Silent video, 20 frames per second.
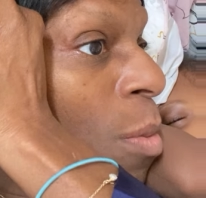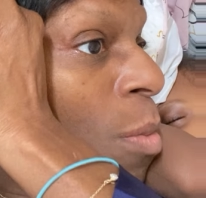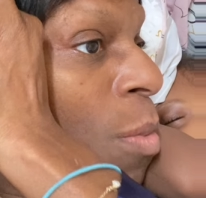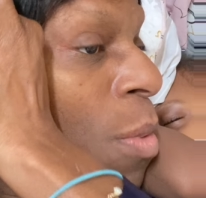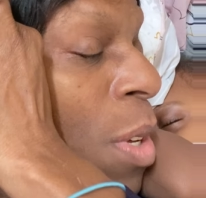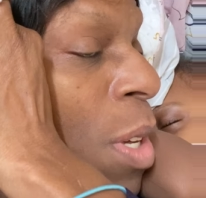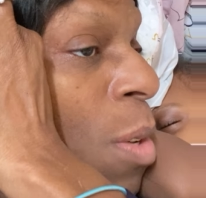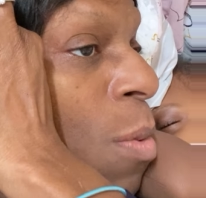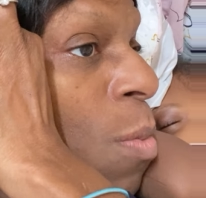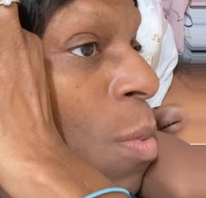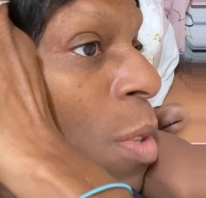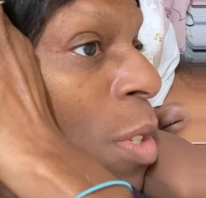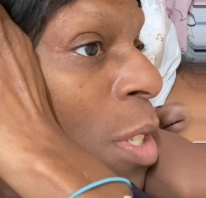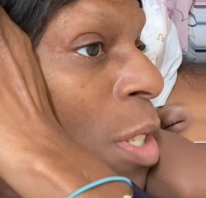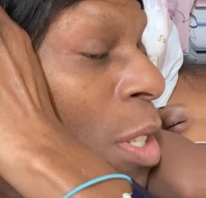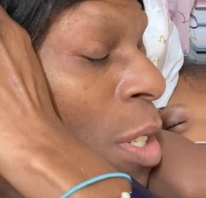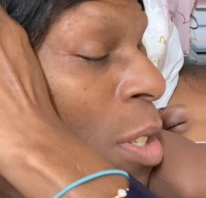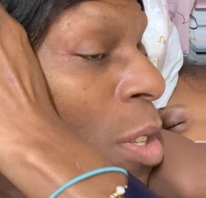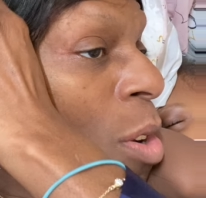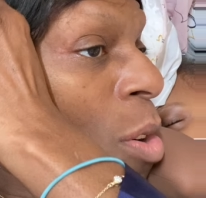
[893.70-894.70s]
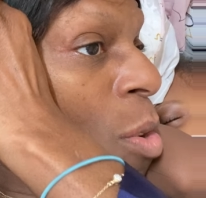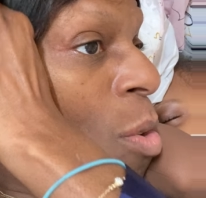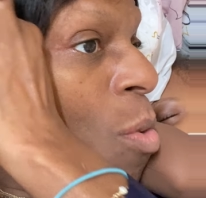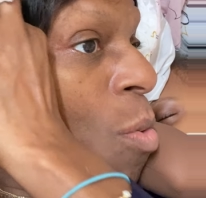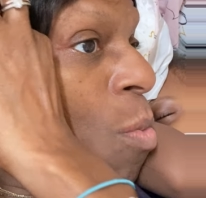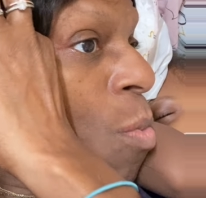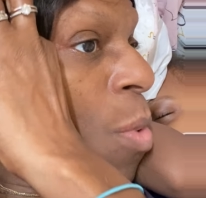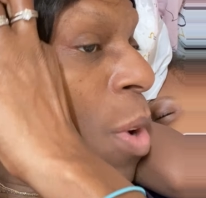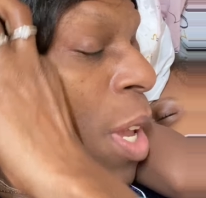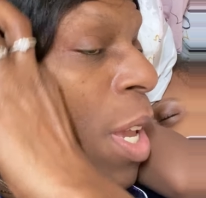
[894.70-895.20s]
we was
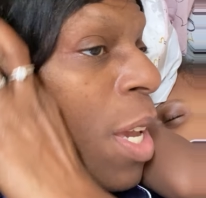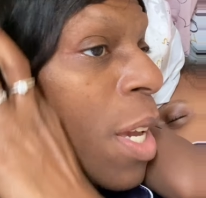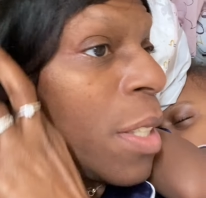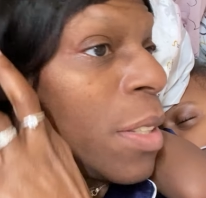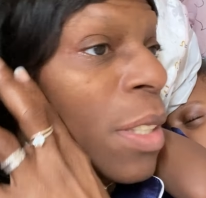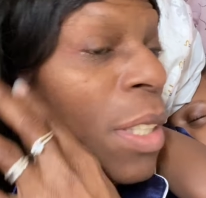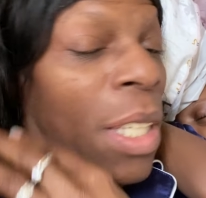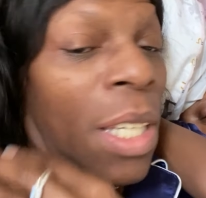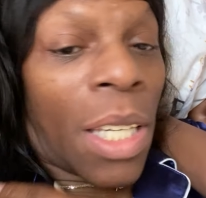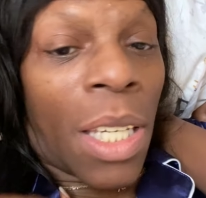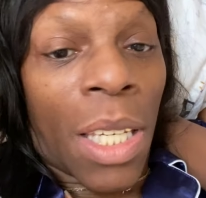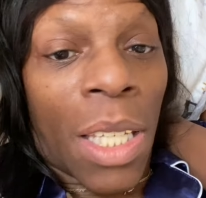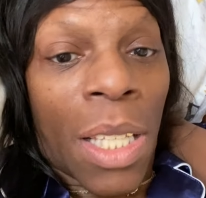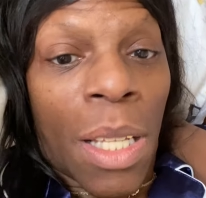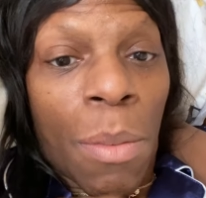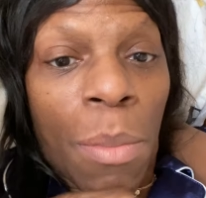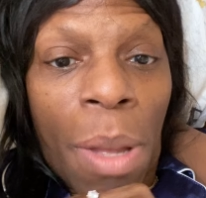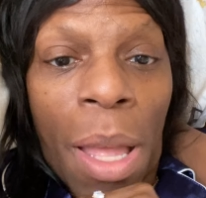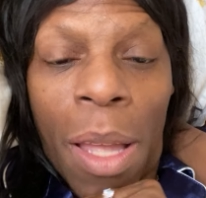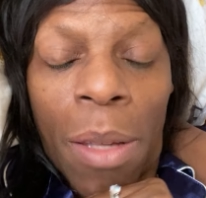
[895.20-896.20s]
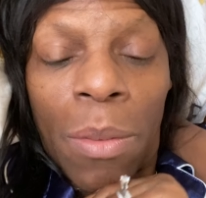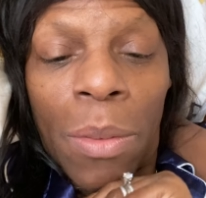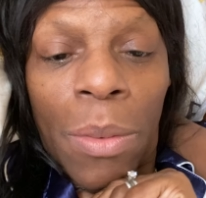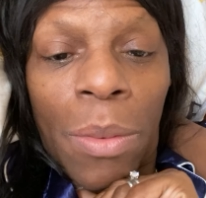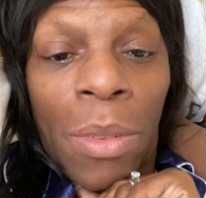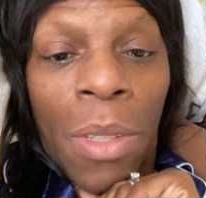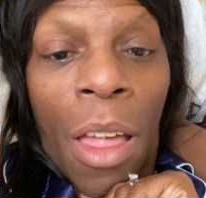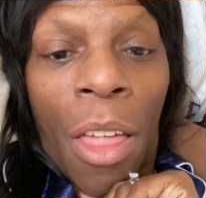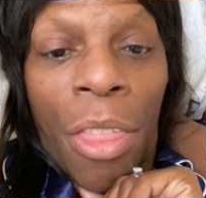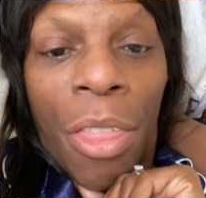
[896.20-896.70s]
nowhere thinking about
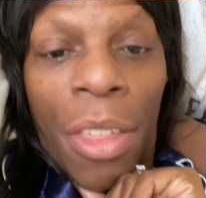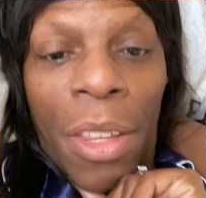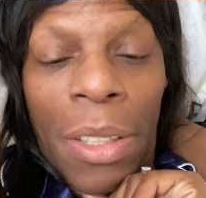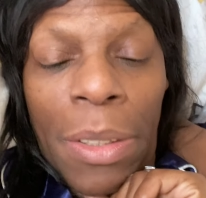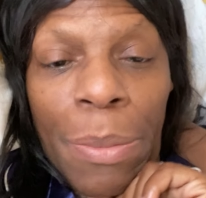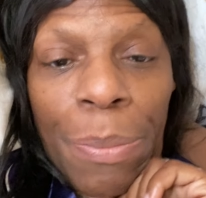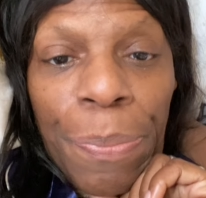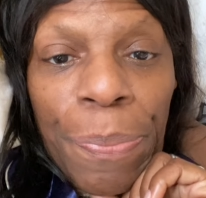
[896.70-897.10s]
nothing.